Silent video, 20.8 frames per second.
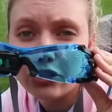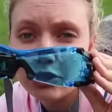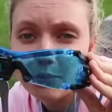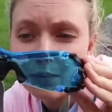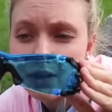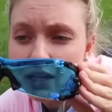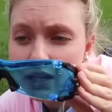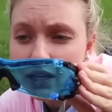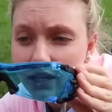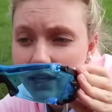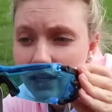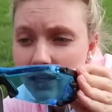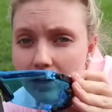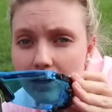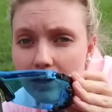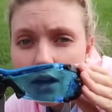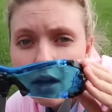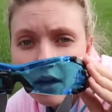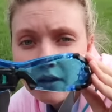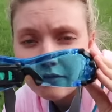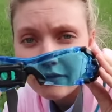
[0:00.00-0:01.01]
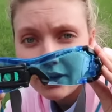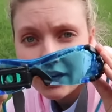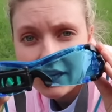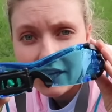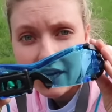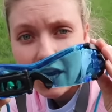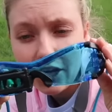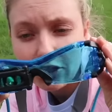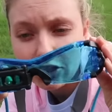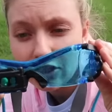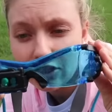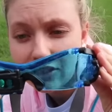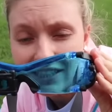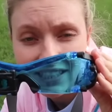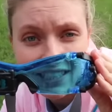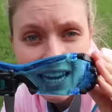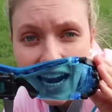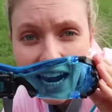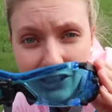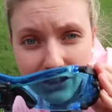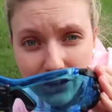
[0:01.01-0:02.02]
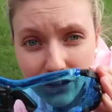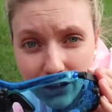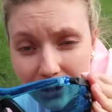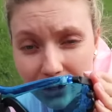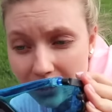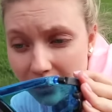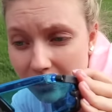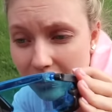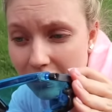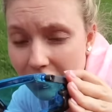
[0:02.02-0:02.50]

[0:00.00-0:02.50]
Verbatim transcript: Human heat radiation detector. Okay,